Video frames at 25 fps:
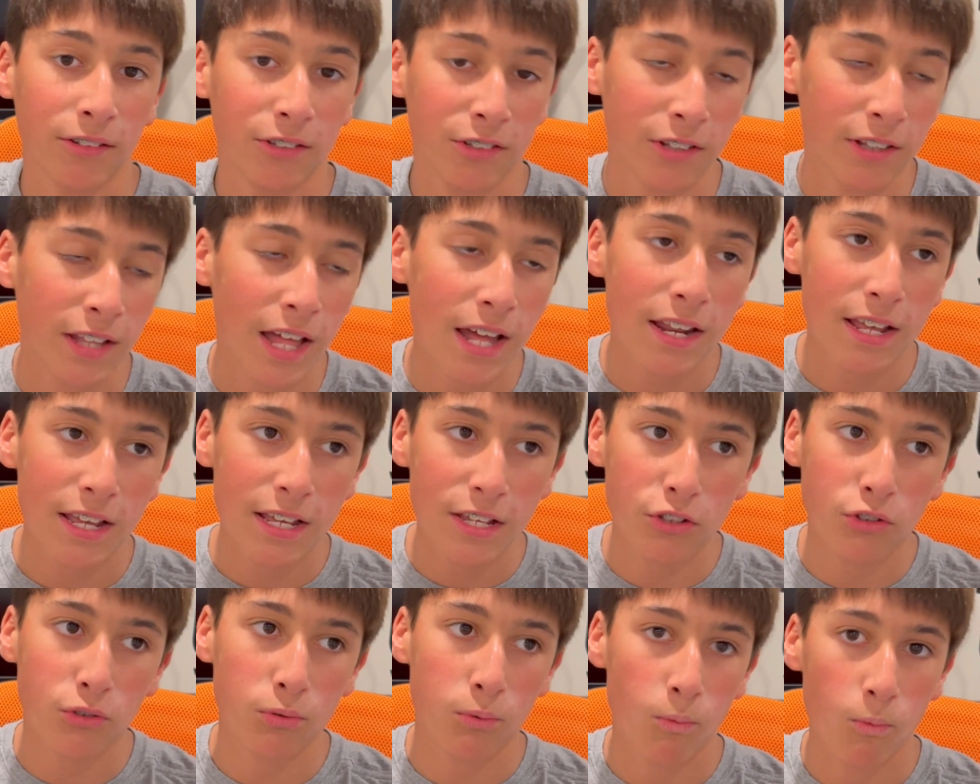So that
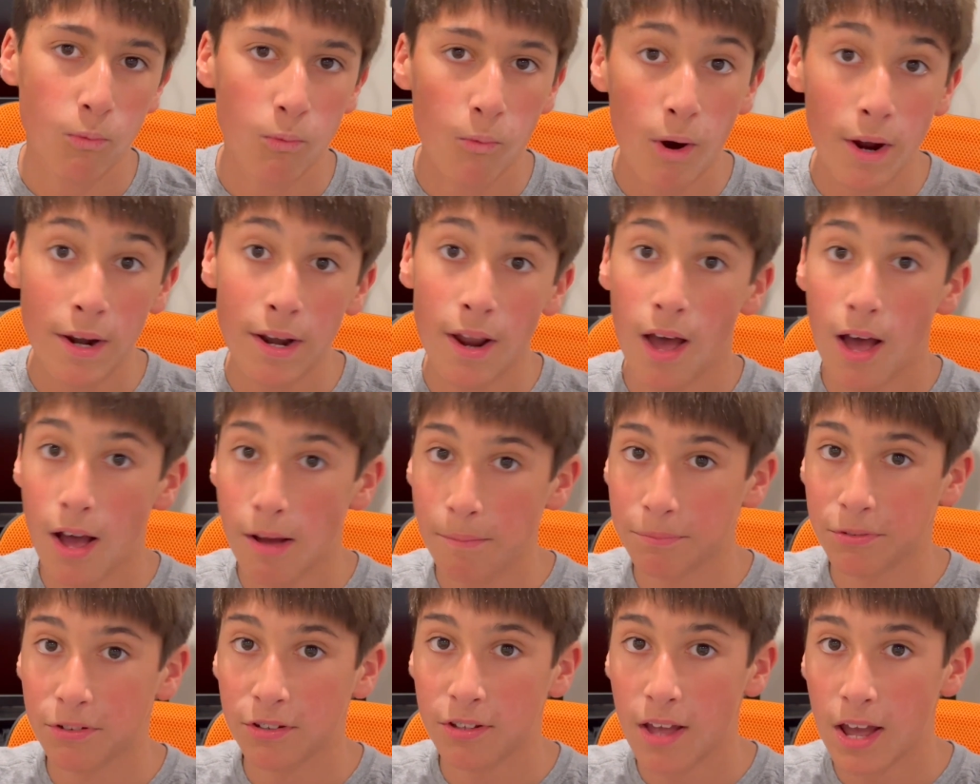is one
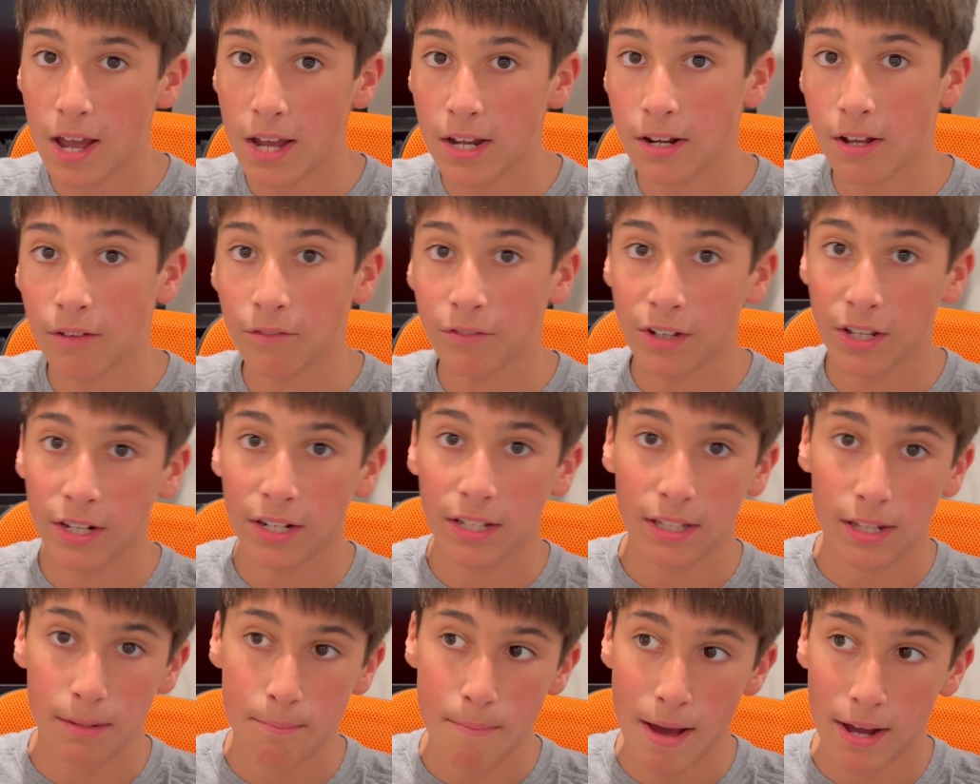upside of
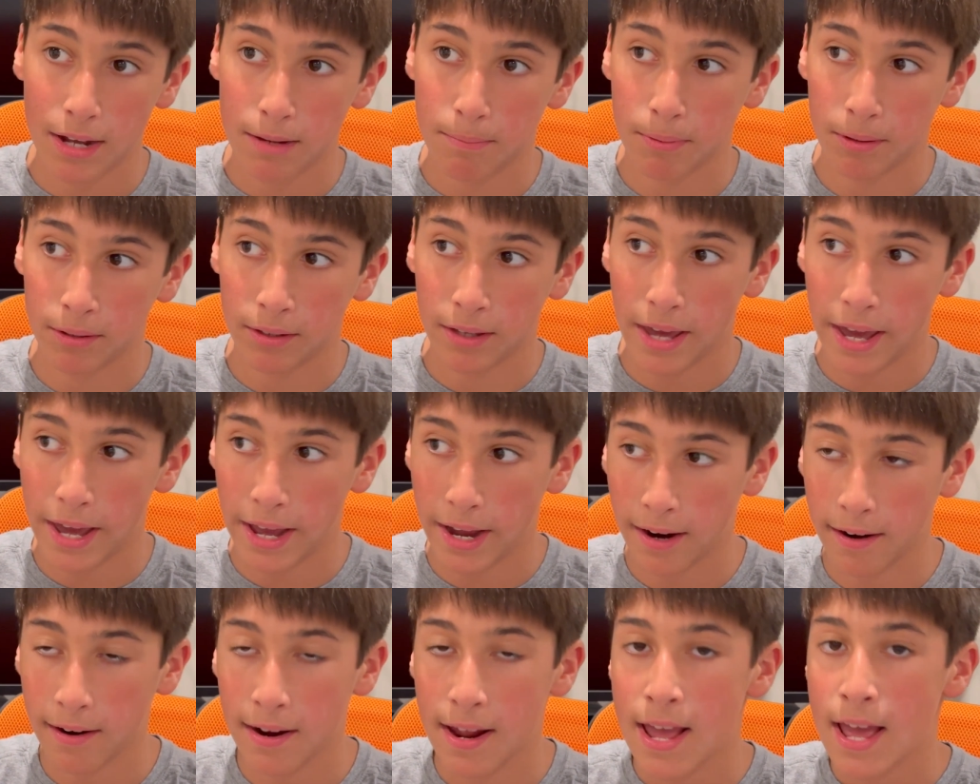getting the MacBook
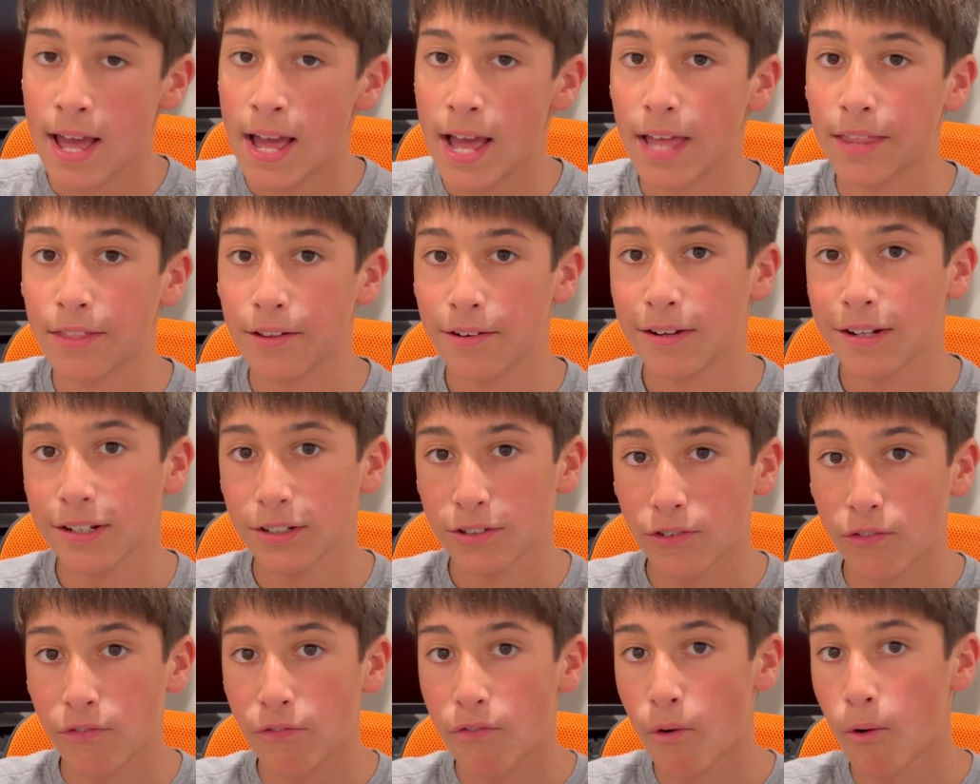Air, and there is
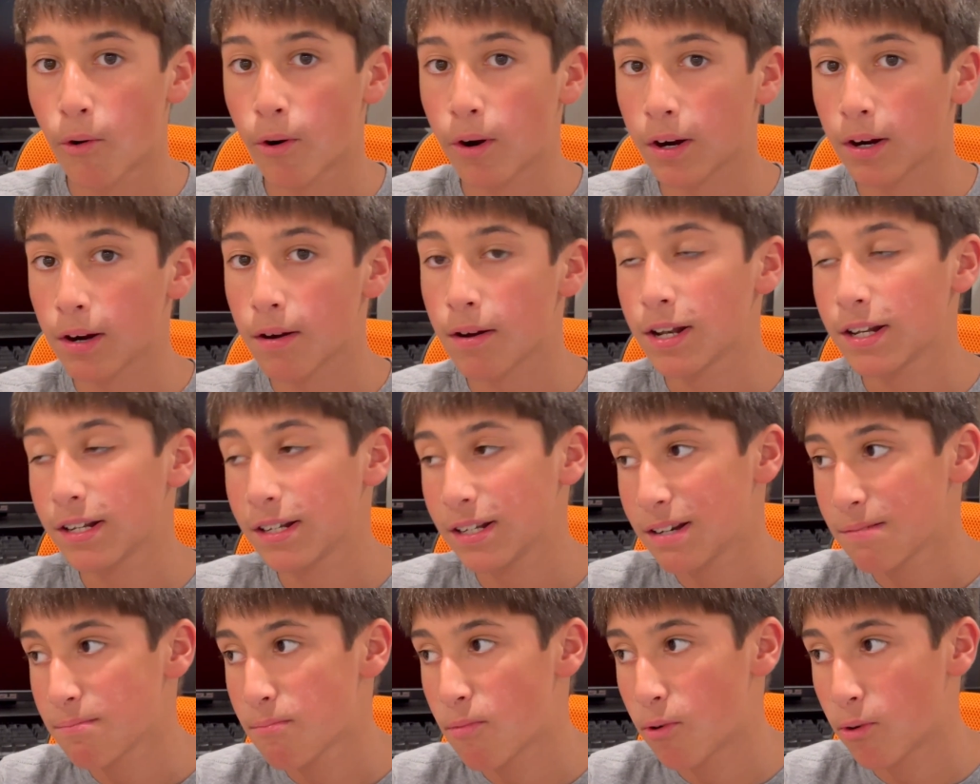4
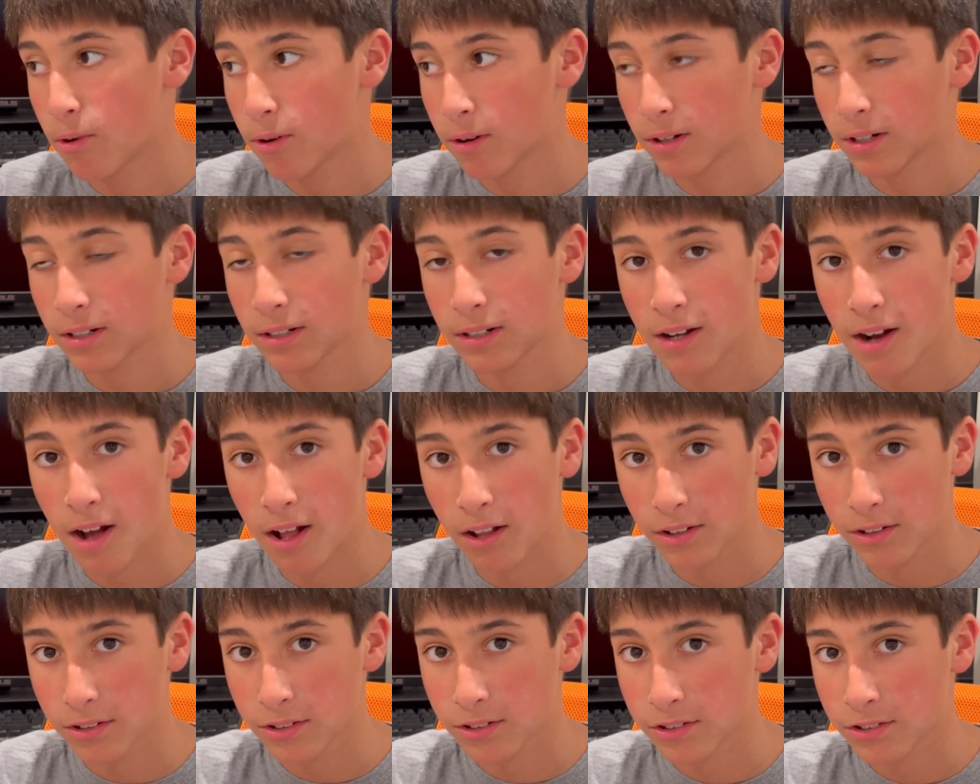more
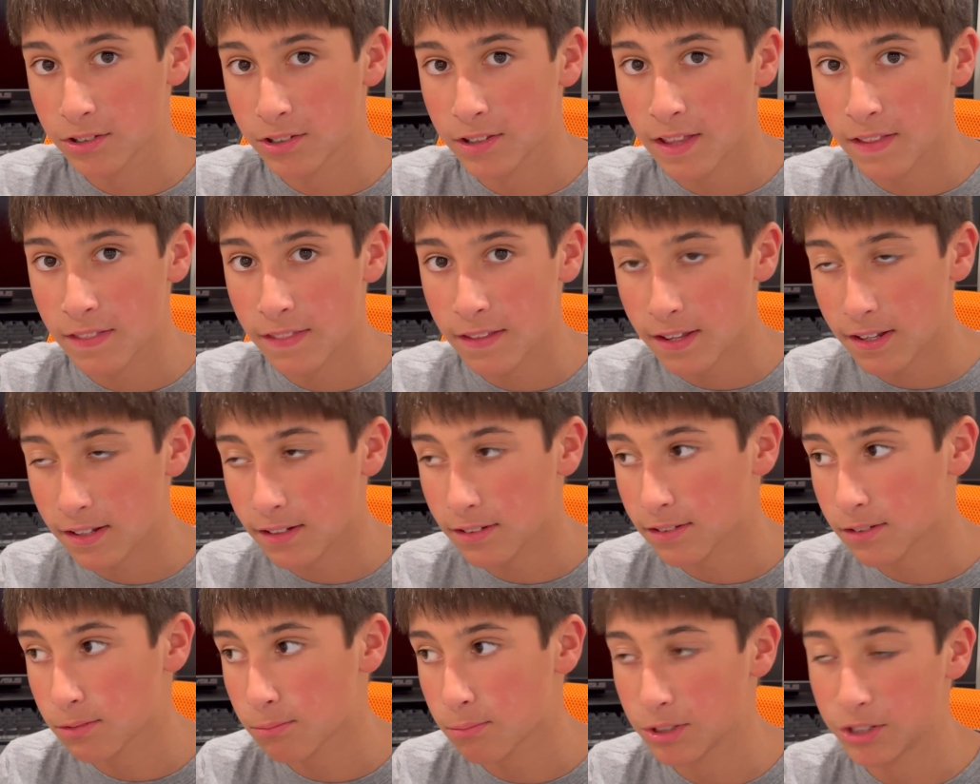colors than
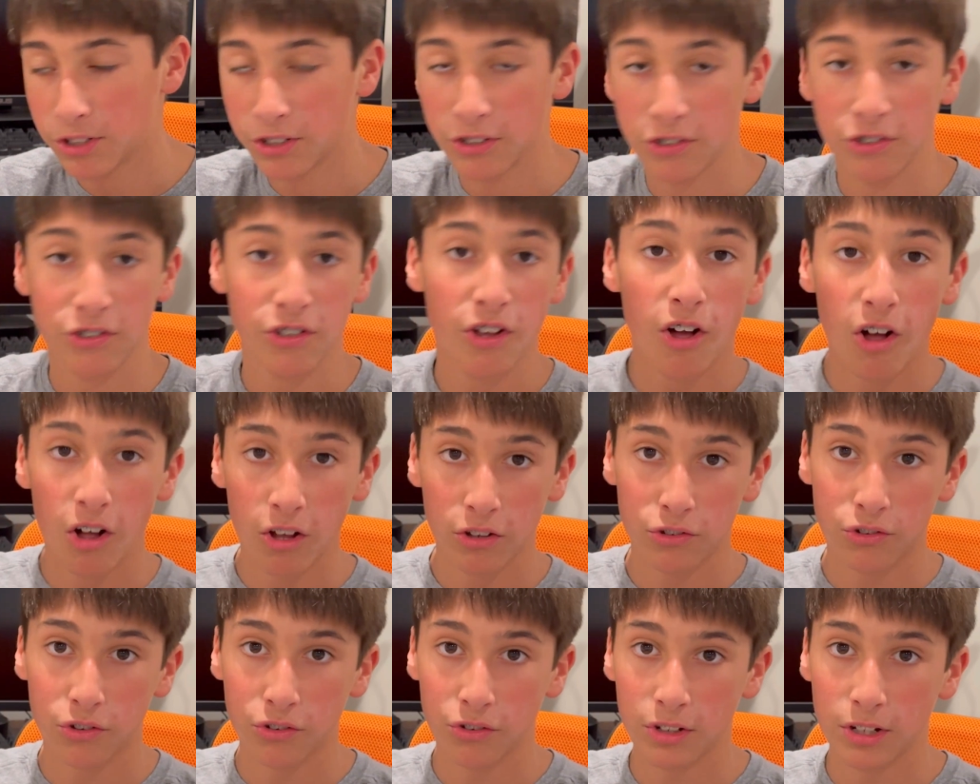this, which is
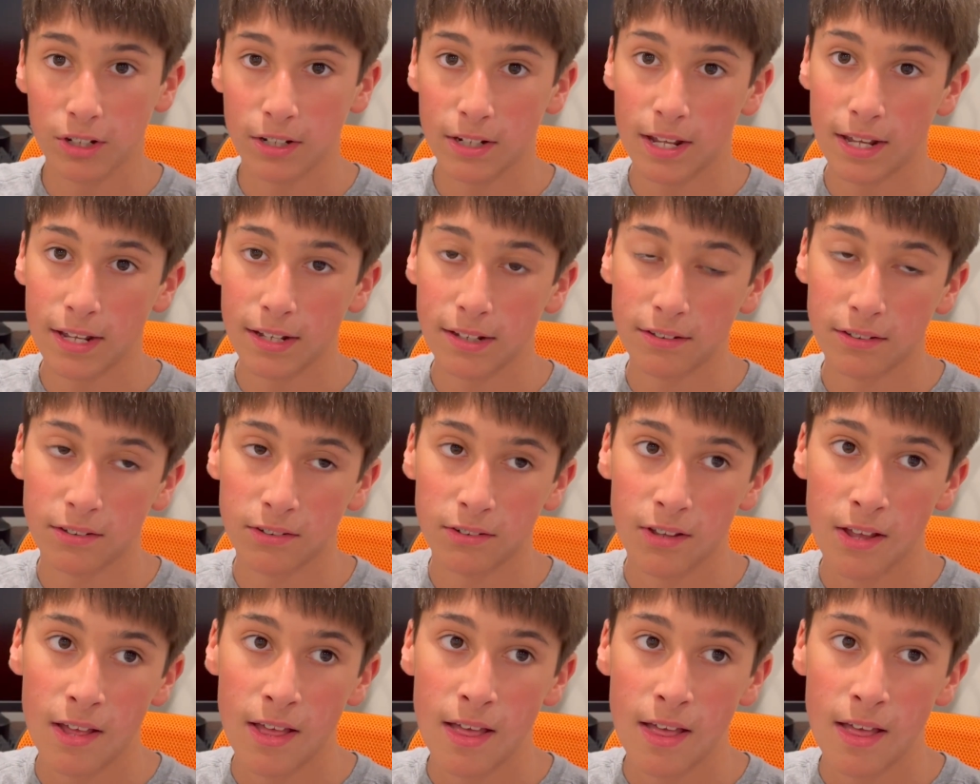also really nice.